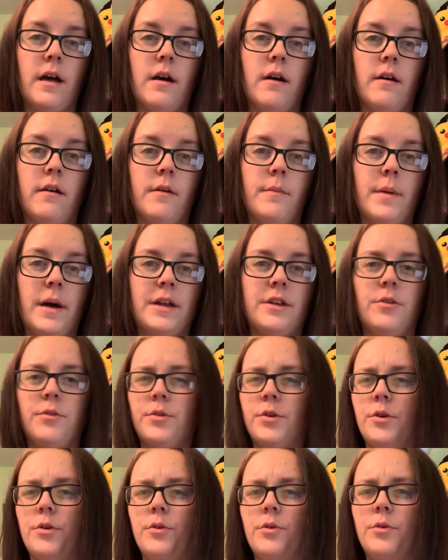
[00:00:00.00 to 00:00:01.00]
I
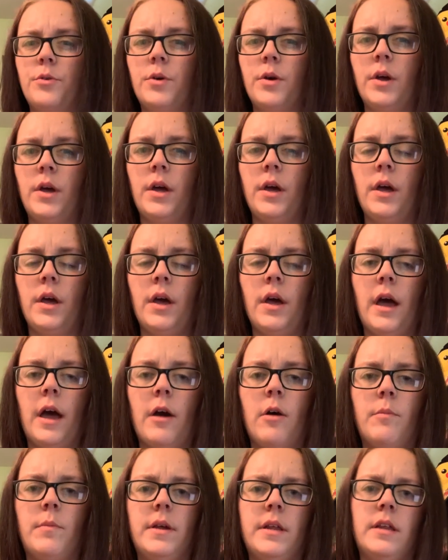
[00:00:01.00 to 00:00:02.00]
don't know
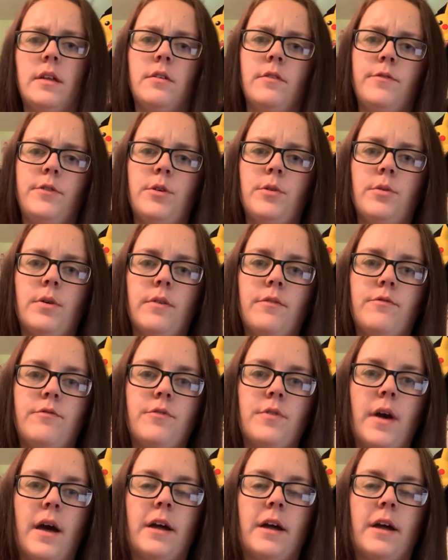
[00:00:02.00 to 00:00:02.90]
how many of you have